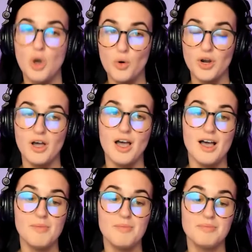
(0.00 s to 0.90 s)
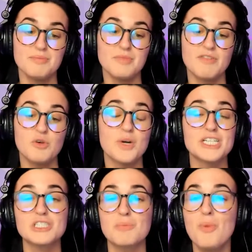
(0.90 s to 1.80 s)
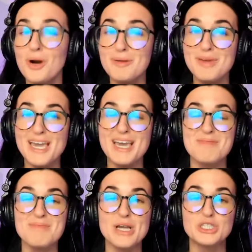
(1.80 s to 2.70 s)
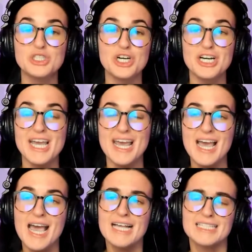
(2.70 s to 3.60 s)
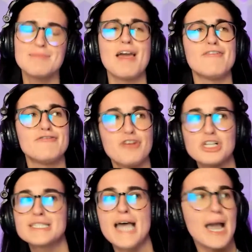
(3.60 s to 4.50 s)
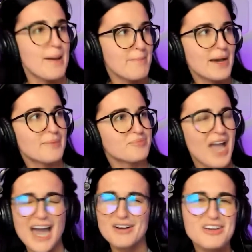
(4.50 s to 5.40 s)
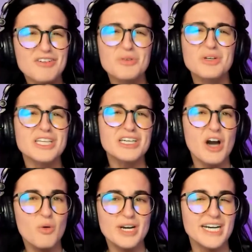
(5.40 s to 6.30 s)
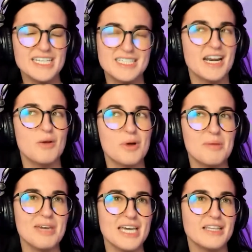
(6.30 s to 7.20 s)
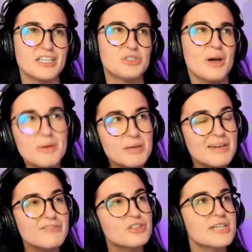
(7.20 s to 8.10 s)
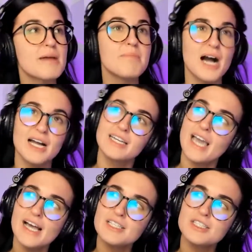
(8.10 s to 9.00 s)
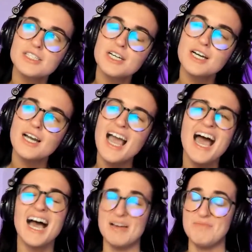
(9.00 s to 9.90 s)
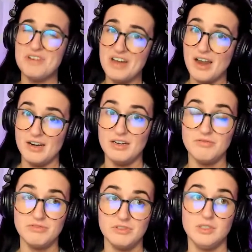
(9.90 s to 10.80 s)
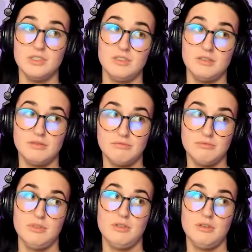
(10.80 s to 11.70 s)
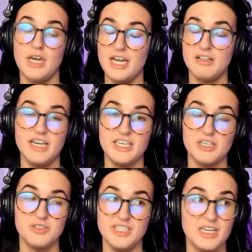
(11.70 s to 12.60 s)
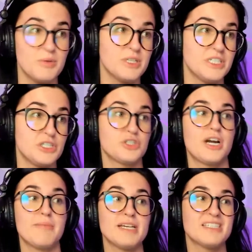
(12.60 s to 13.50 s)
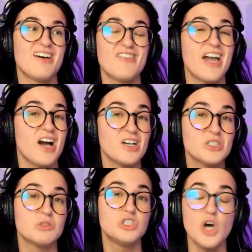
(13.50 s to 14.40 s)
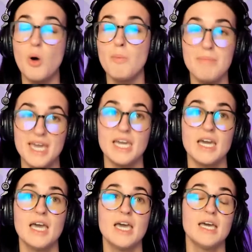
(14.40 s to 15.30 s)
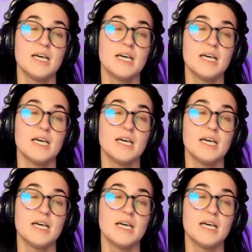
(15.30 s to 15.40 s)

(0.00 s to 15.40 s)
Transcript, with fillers: total. Um, if you want to support me and my journey to be a full time I don't even really know what it is that I want to be. Like, do I want to be a full time podcaster? I'm not an influencer. Ugh, I don't like using that word to describe myself. I also don't make